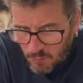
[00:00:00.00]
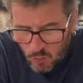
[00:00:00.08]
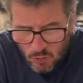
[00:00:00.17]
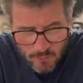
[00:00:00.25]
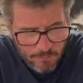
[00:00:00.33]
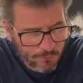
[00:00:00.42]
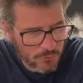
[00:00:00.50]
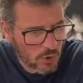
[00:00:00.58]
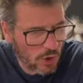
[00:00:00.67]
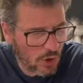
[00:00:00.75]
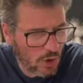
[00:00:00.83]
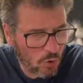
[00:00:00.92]
or
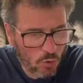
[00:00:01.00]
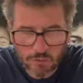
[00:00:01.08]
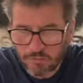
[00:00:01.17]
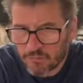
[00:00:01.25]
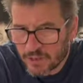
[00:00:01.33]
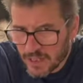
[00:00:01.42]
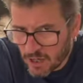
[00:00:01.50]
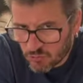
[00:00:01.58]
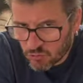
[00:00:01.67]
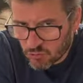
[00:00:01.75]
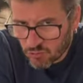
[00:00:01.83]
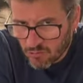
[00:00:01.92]

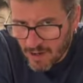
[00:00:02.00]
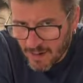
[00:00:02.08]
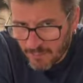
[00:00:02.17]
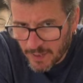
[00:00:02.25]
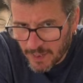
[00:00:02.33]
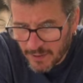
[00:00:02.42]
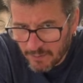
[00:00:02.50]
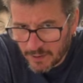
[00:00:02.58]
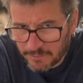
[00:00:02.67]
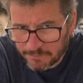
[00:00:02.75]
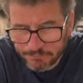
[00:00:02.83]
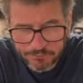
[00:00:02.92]
300 gram
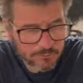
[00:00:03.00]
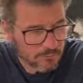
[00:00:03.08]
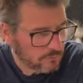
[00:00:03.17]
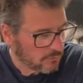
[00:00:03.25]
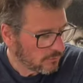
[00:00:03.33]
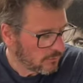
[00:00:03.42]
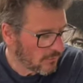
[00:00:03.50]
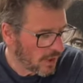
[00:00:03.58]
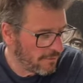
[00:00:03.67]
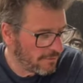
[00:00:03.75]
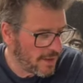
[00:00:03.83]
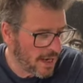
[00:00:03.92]
paper,
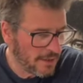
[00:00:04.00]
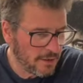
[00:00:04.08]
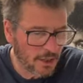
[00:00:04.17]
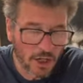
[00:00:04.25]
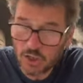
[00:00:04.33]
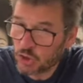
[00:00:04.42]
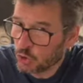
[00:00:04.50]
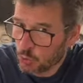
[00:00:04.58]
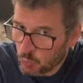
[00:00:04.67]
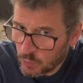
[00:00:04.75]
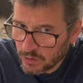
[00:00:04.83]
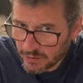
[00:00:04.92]
then you
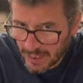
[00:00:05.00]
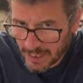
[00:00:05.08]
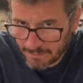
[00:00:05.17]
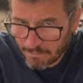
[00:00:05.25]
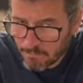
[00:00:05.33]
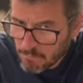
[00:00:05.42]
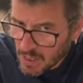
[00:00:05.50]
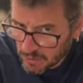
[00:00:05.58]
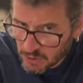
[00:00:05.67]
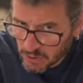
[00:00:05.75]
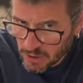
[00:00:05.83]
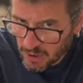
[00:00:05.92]
will get
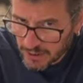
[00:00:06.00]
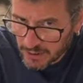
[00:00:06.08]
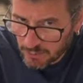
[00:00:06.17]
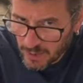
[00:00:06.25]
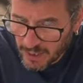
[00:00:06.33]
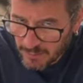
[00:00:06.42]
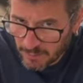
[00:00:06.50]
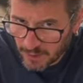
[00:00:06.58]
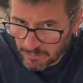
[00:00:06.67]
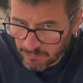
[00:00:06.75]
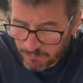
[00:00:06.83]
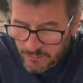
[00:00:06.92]
much nicer
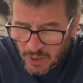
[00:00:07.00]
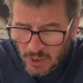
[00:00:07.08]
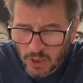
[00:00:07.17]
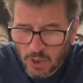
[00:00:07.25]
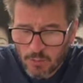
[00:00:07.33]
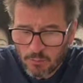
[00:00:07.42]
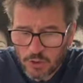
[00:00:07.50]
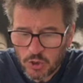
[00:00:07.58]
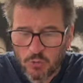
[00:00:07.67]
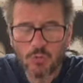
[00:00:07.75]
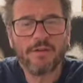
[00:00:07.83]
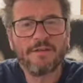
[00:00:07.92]
paper, but you
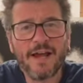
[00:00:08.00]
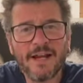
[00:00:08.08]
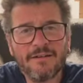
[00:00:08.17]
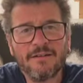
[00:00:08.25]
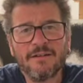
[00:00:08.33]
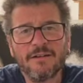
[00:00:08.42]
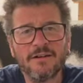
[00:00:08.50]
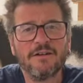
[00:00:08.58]
will then